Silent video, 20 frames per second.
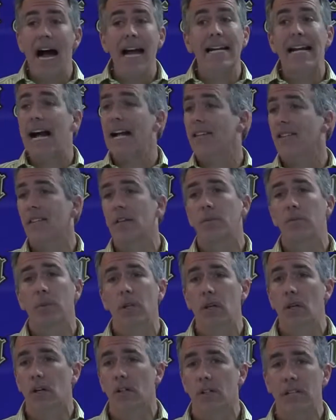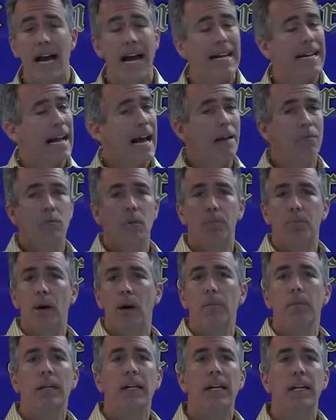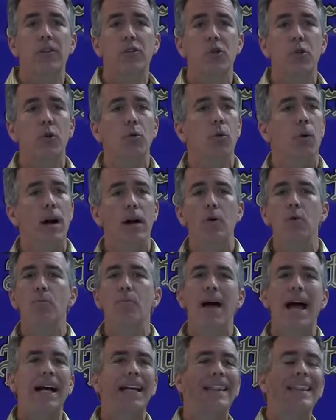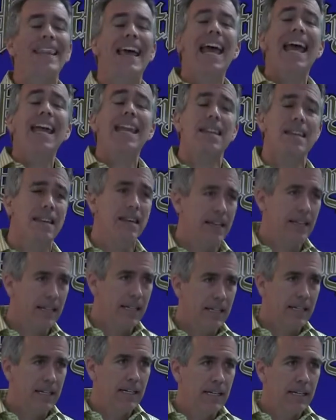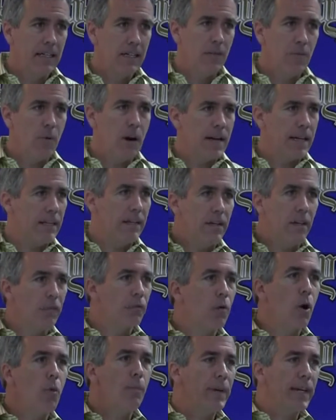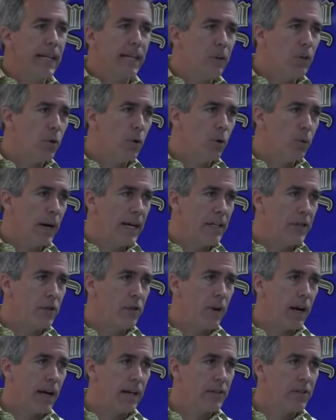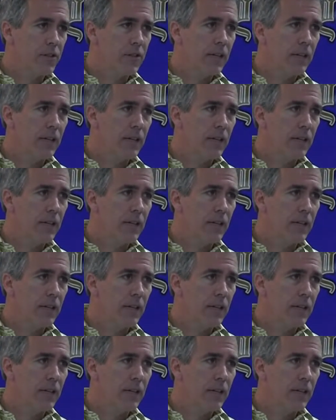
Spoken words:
I got some looks. I got Republicans who back then wanted to throw me into a waste trash.